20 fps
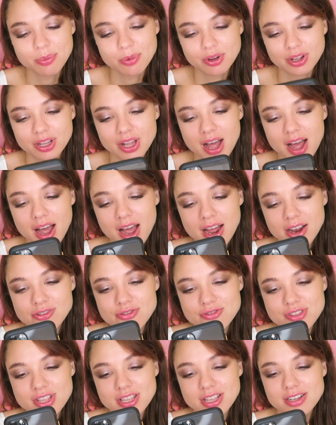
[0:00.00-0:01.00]
and I'm just
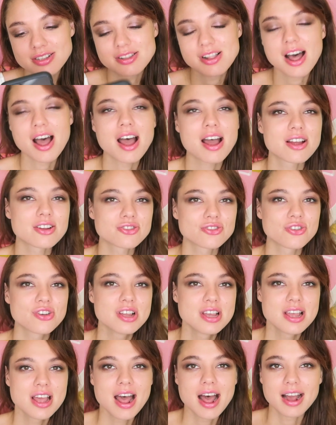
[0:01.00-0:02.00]
keep on petting
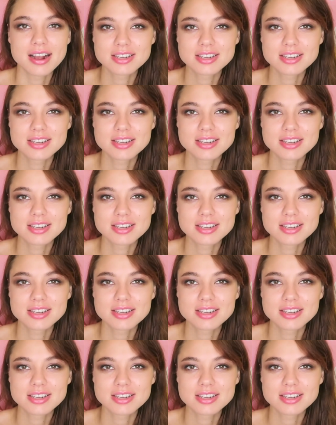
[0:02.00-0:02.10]
him.